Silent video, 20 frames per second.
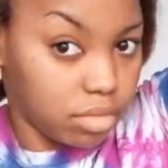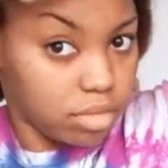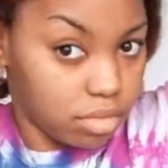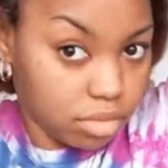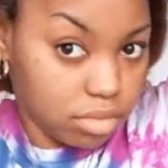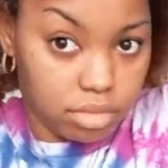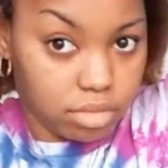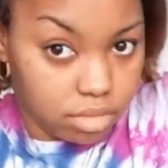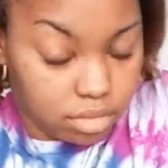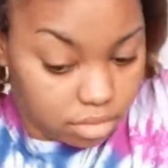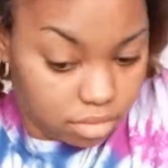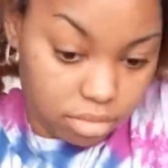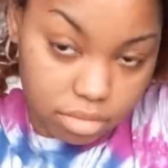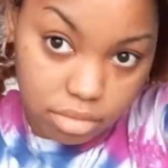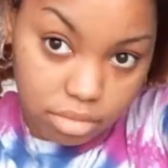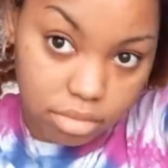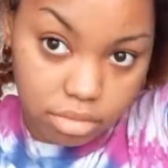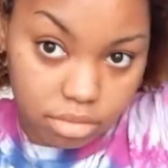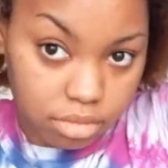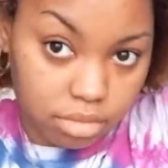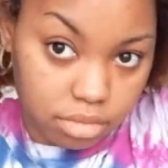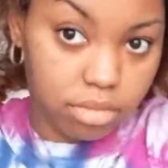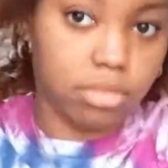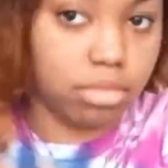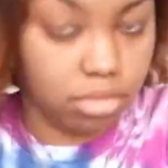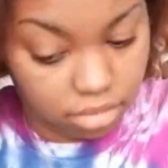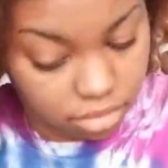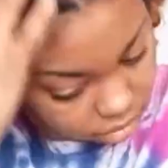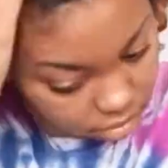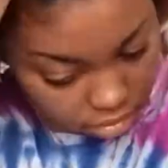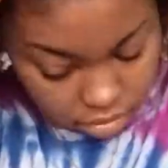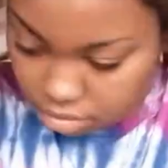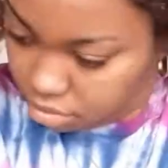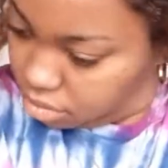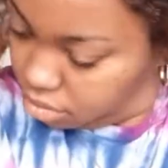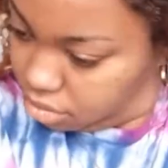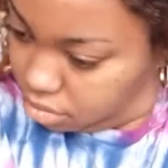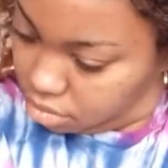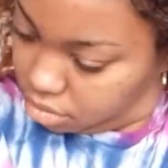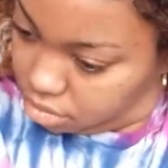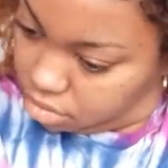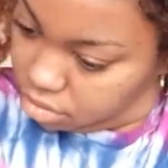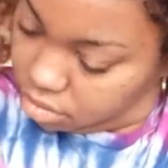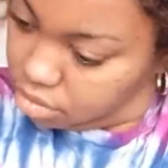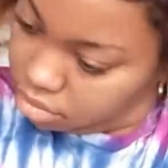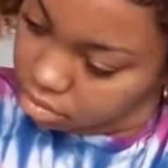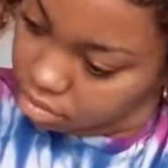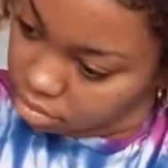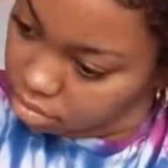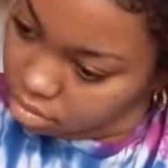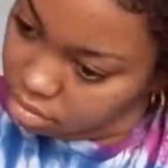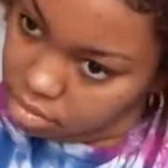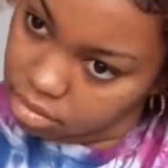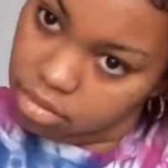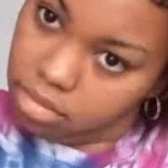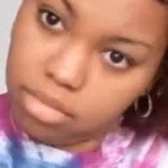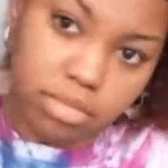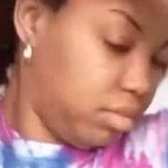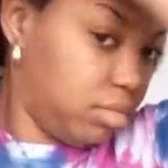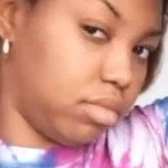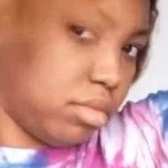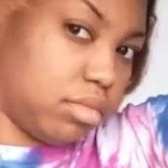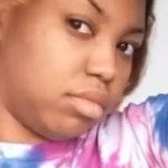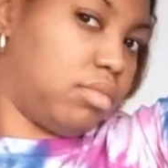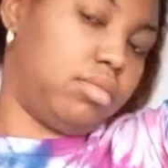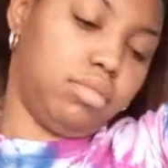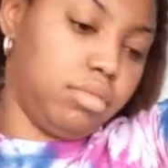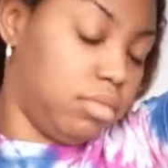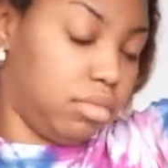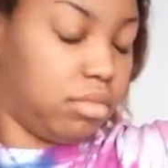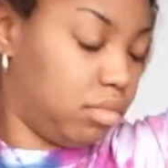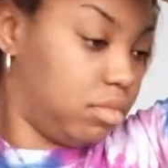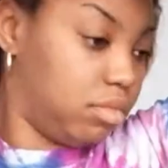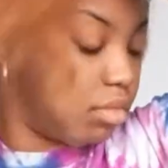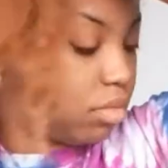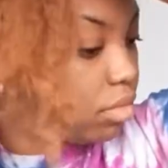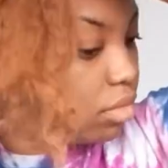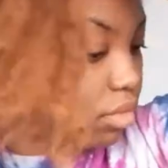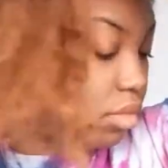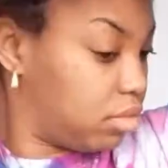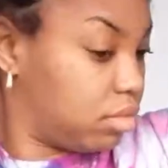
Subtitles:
dye my hair and get the blonde ends that I have right